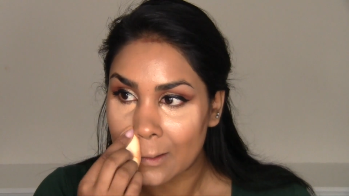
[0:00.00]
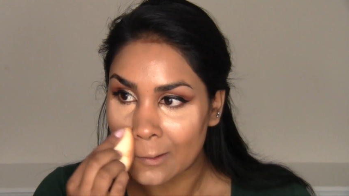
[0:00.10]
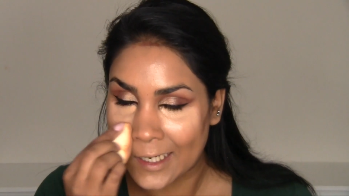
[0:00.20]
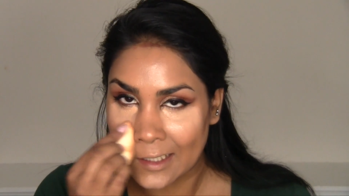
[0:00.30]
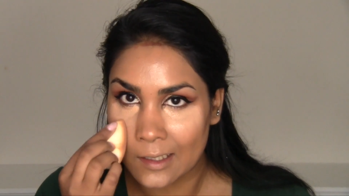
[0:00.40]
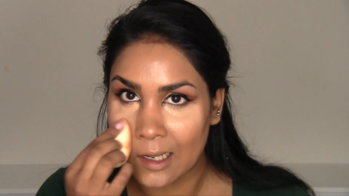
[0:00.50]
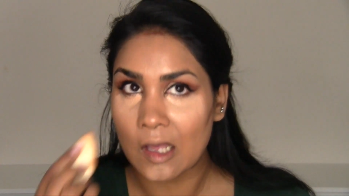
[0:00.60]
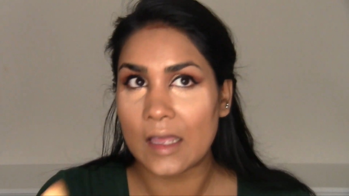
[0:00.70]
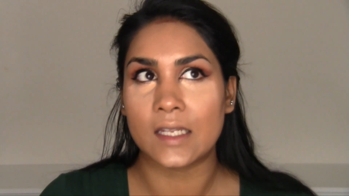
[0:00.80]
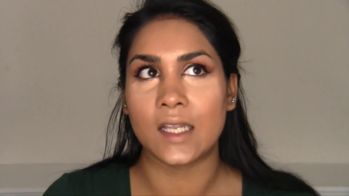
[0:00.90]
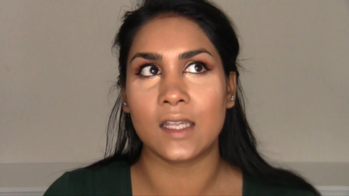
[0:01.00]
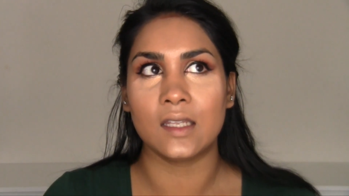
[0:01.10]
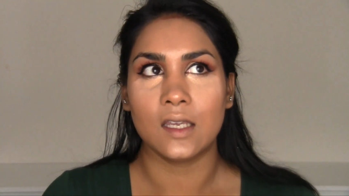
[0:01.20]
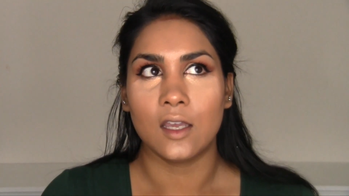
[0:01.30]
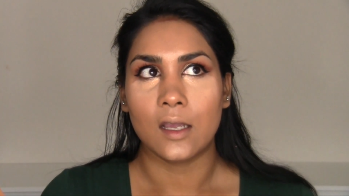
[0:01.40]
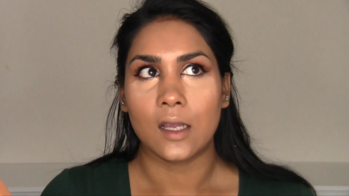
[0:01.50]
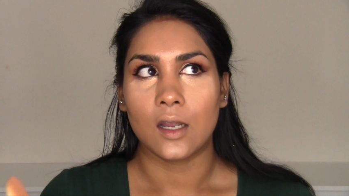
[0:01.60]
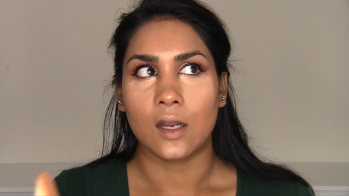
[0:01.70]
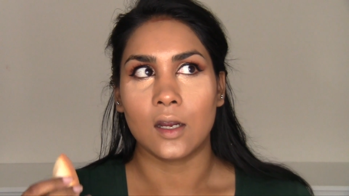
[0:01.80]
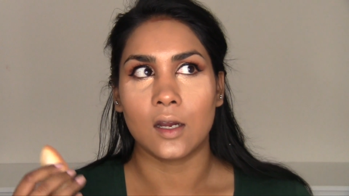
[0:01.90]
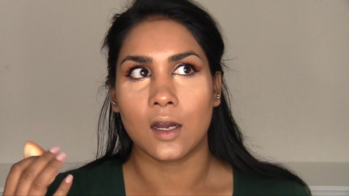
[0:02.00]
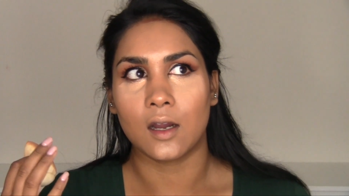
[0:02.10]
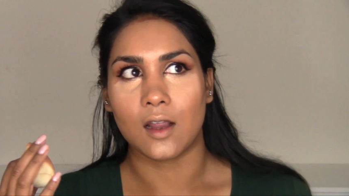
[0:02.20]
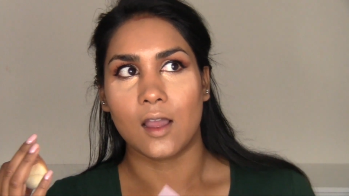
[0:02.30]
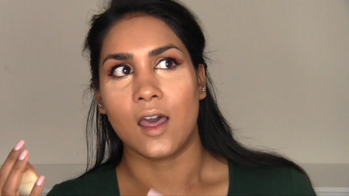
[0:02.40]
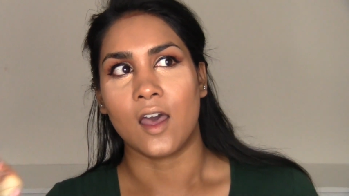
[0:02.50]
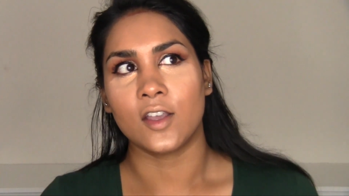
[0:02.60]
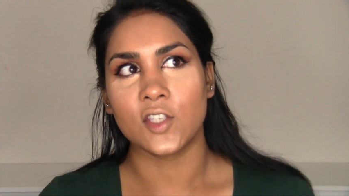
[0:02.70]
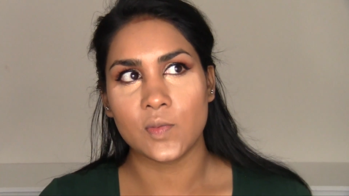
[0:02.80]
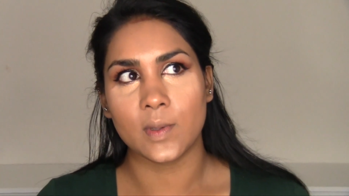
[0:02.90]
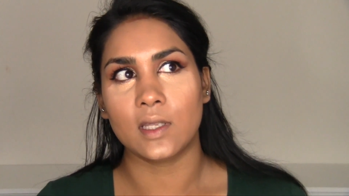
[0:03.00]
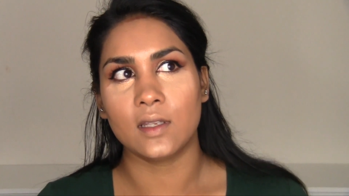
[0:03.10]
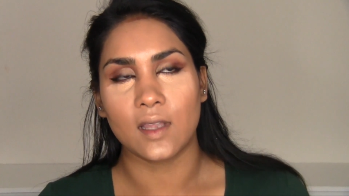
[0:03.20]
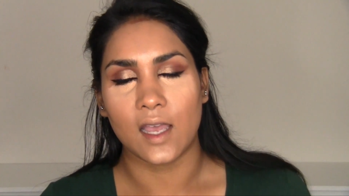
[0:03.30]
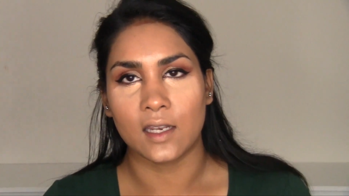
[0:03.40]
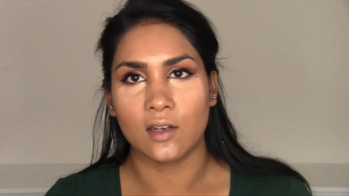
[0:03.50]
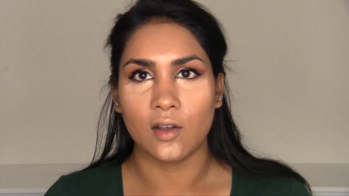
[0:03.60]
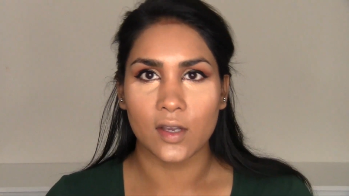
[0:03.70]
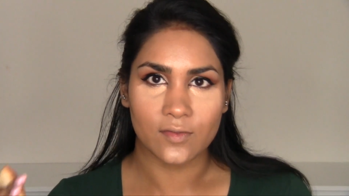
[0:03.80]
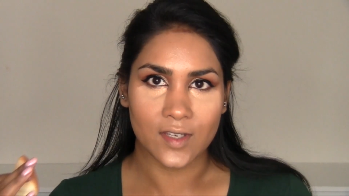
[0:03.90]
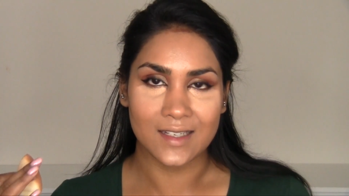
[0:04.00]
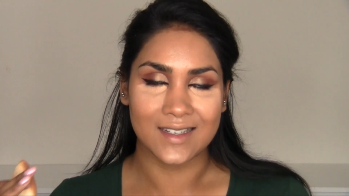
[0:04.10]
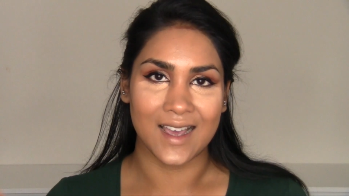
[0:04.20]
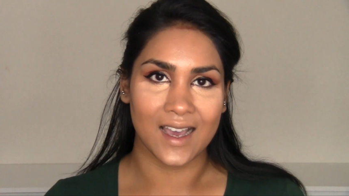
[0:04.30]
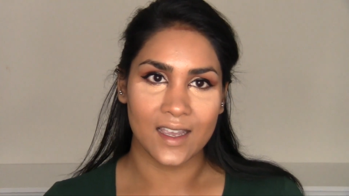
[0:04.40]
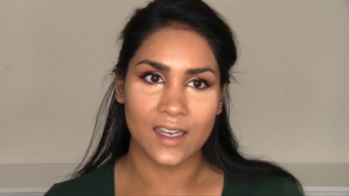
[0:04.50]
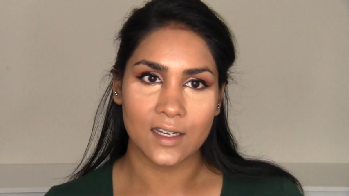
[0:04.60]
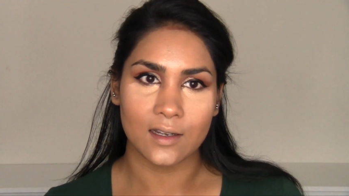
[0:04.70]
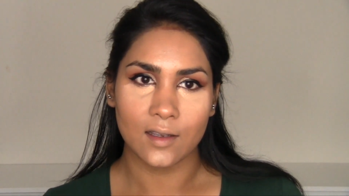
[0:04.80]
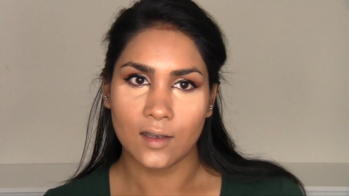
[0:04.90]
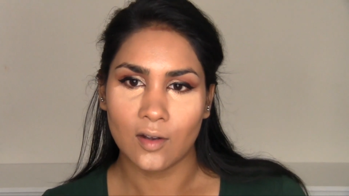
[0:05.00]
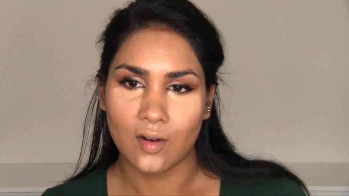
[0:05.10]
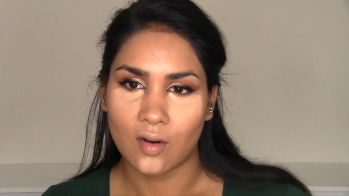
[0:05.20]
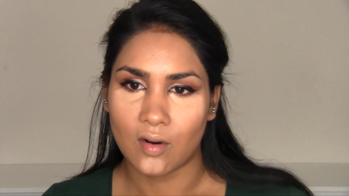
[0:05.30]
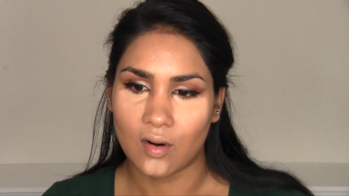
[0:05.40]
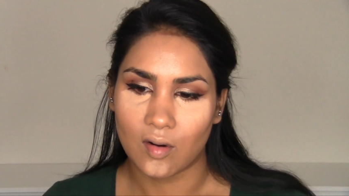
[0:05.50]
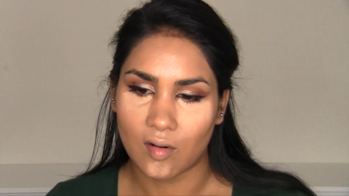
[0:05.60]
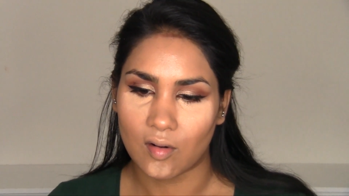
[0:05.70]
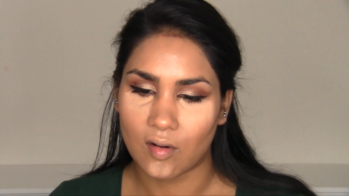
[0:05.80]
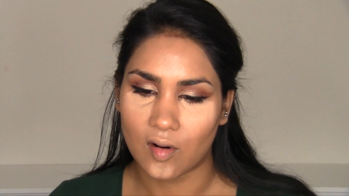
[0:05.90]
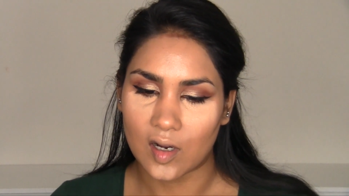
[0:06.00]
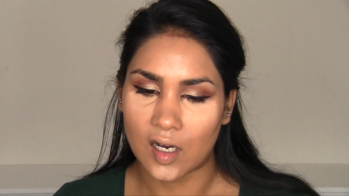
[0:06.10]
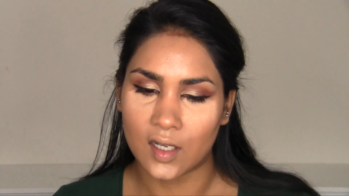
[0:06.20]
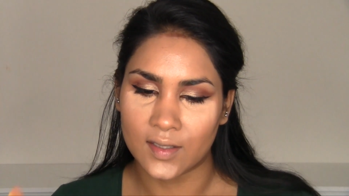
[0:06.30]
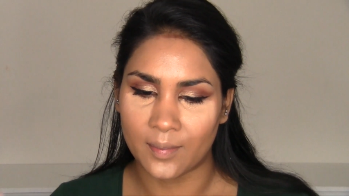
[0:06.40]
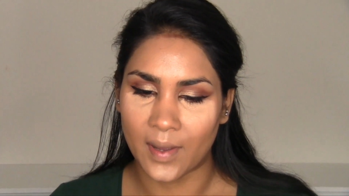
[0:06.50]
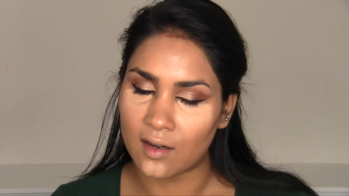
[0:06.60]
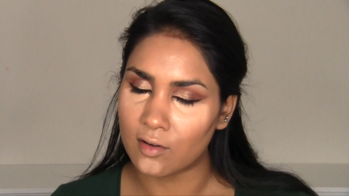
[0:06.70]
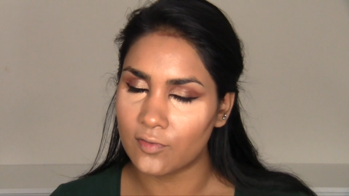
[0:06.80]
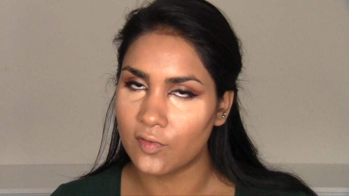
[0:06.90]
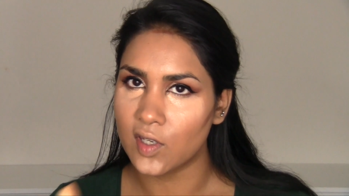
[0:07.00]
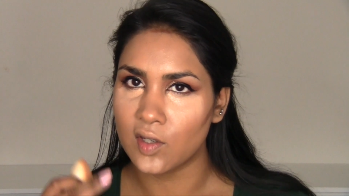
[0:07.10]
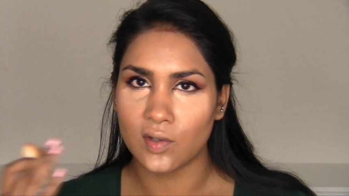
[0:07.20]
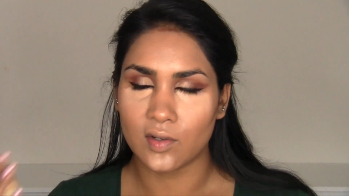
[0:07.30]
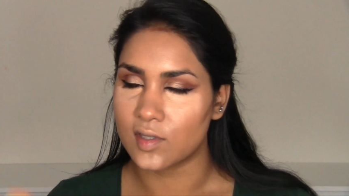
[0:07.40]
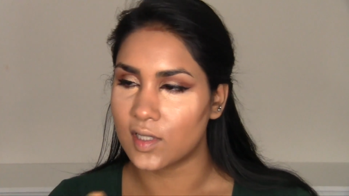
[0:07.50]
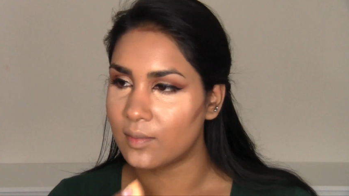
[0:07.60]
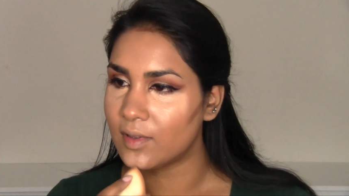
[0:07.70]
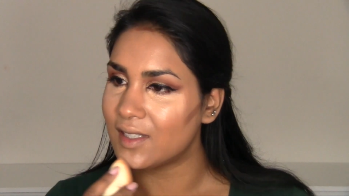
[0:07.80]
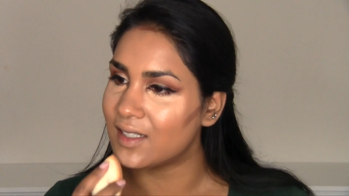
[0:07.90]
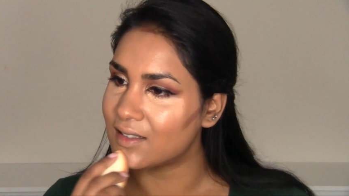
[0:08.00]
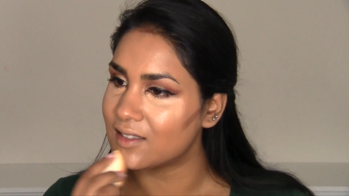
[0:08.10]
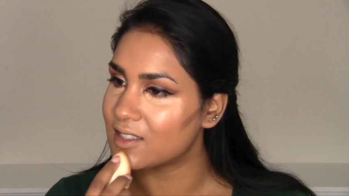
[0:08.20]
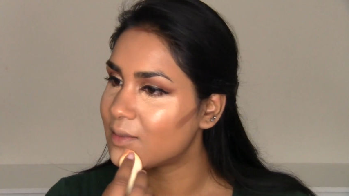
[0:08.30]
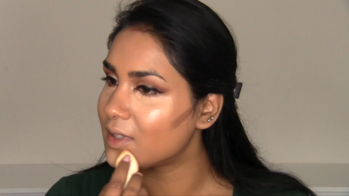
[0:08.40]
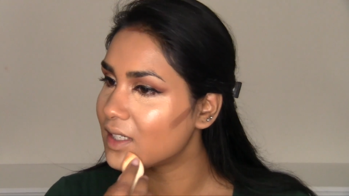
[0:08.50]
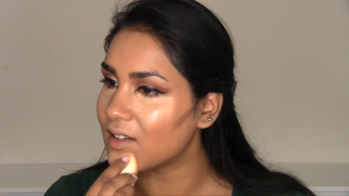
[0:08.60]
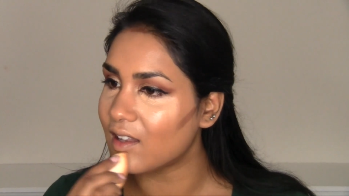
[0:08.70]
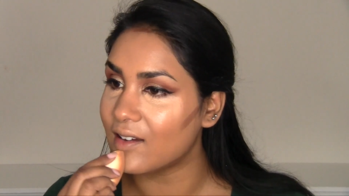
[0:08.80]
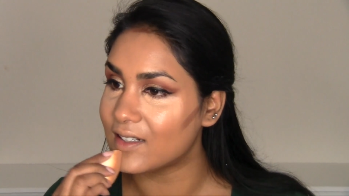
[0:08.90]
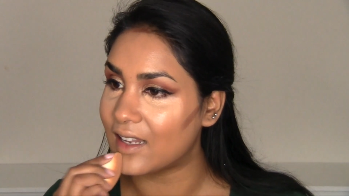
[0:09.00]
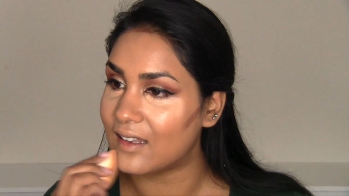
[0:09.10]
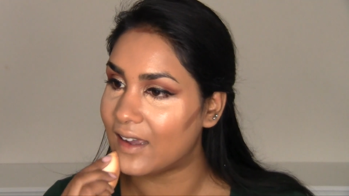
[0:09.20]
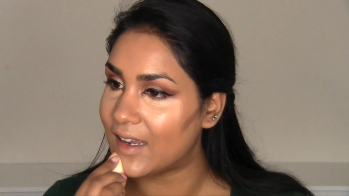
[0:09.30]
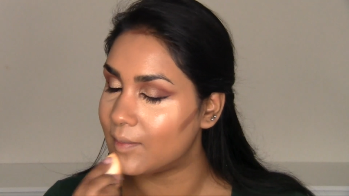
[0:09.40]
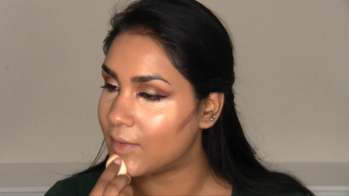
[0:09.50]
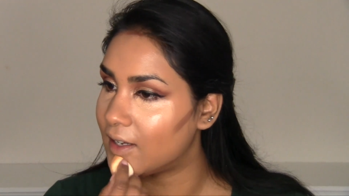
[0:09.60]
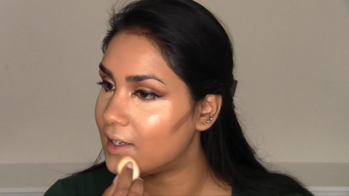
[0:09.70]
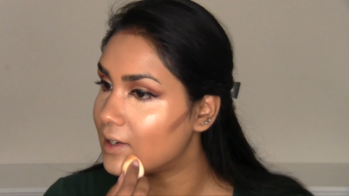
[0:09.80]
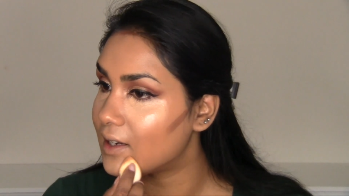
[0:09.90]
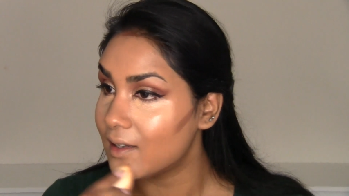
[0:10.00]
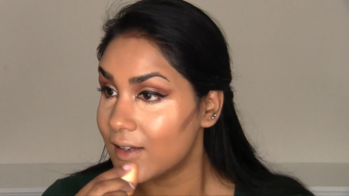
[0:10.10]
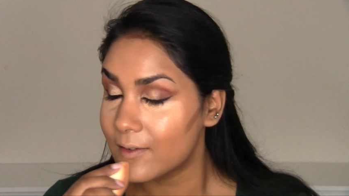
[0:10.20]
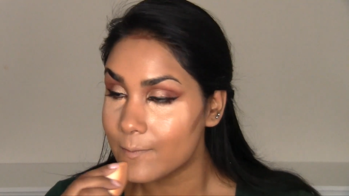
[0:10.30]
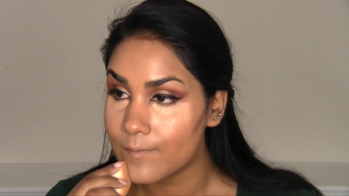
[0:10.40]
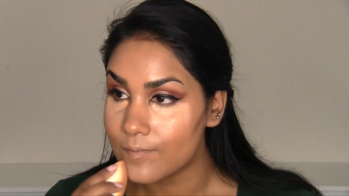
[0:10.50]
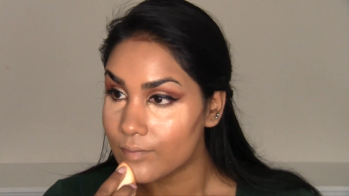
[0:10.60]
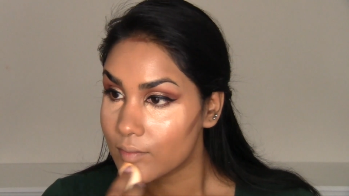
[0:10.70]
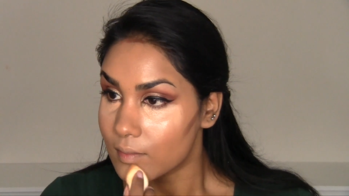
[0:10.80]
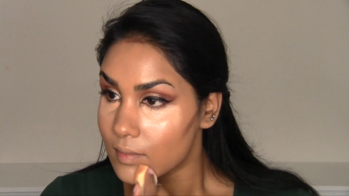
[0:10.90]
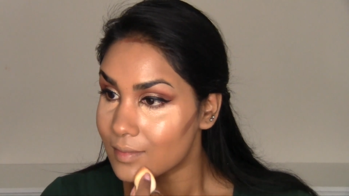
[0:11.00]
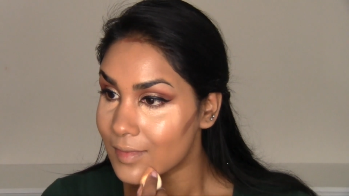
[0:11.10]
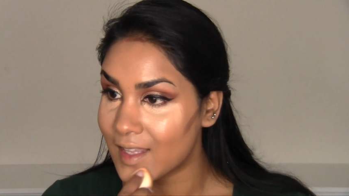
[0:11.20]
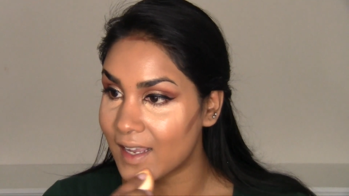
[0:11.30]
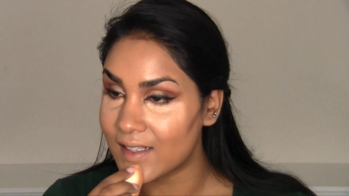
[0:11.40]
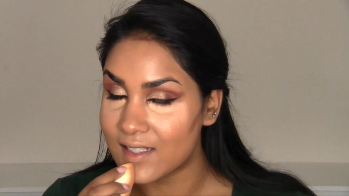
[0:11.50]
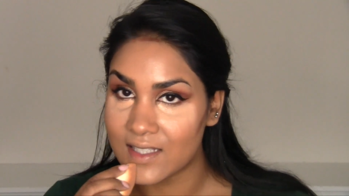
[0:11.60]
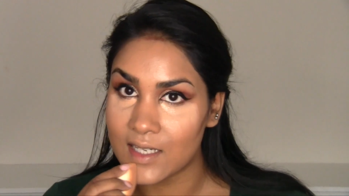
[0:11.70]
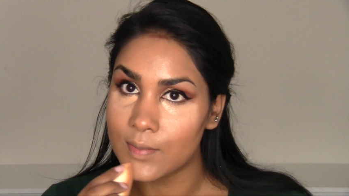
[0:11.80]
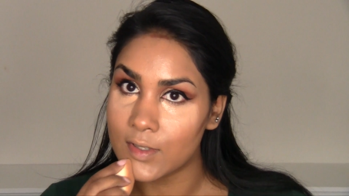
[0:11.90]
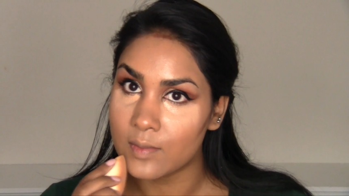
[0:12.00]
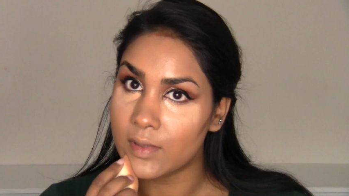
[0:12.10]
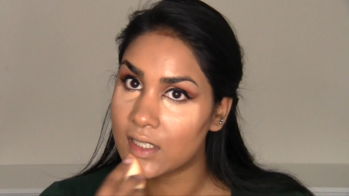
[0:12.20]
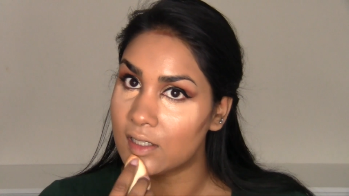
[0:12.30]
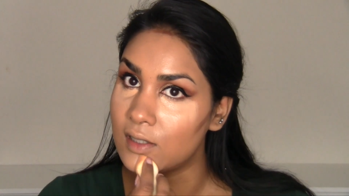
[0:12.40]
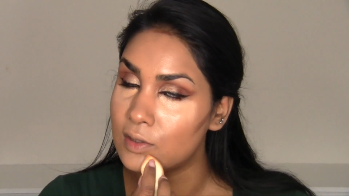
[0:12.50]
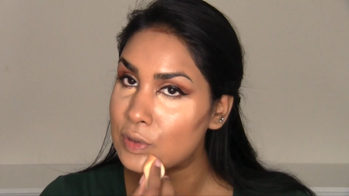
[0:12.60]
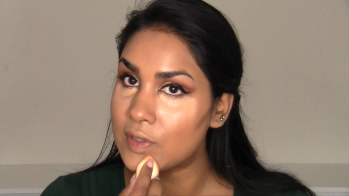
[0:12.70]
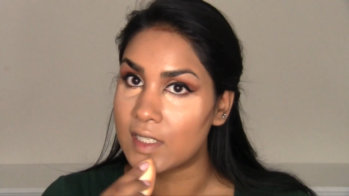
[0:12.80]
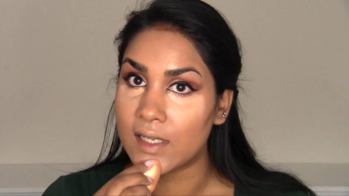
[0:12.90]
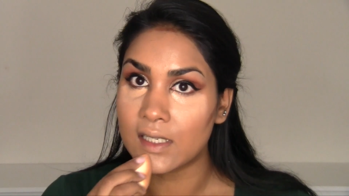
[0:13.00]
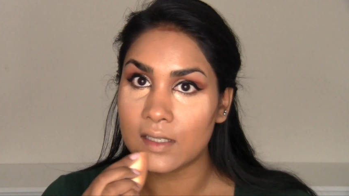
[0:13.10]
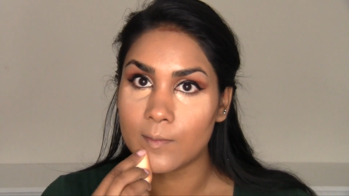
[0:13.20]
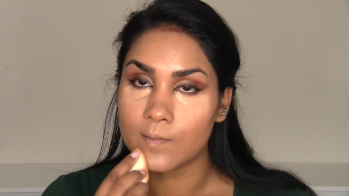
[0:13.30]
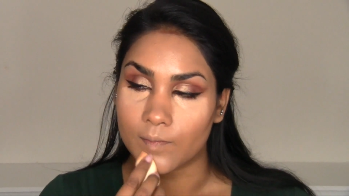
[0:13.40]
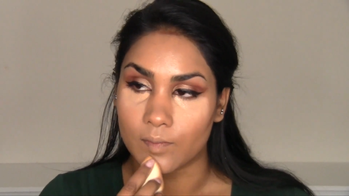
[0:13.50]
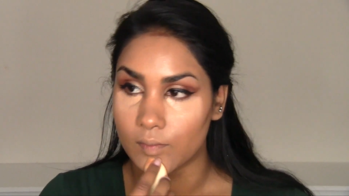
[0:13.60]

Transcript: Great and all. And then her husband, I don't know if he died on the battlefield or something along that line, but they seem to be losing.